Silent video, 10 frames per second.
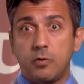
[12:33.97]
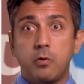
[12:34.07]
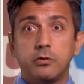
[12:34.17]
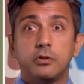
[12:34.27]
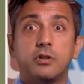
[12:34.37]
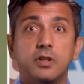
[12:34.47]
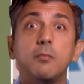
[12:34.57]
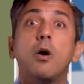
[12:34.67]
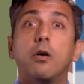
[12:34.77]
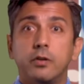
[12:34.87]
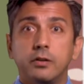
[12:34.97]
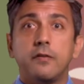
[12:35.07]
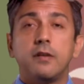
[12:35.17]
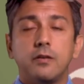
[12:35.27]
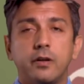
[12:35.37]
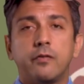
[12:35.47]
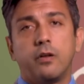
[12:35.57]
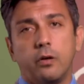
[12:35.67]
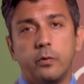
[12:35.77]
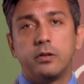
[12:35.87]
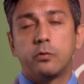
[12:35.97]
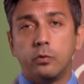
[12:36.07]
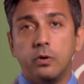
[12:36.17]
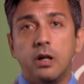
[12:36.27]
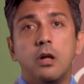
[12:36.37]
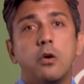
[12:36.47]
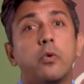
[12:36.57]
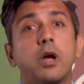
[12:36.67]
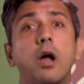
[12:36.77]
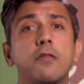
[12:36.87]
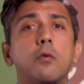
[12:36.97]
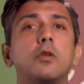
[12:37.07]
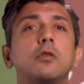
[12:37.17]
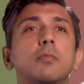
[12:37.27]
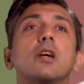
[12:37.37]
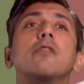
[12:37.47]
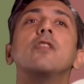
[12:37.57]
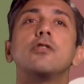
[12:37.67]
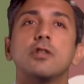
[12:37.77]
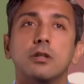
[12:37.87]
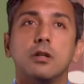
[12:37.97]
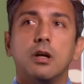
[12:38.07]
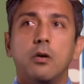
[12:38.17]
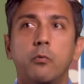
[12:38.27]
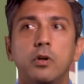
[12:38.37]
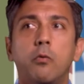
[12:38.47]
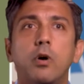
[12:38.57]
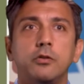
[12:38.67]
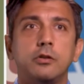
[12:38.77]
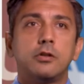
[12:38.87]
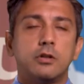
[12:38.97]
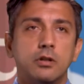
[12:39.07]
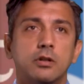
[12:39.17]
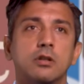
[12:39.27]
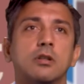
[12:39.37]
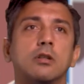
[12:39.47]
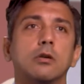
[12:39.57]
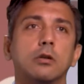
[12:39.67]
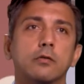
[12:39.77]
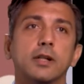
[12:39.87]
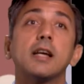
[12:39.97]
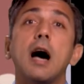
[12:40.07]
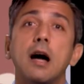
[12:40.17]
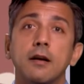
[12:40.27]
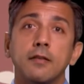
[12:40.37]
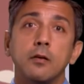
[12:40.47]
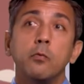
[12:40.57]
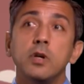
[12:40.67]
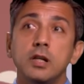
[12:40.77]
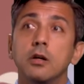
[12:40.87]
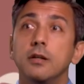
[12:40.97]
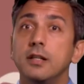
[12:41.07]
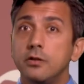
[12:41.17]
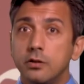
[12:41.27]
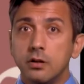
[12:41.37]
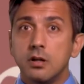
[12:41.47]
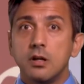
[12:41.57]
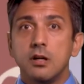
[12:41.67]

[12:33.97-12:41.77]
We want to turn them over to see if they're following the rule. We also want to be efficient and we don't want to turn over cards that we don't need to.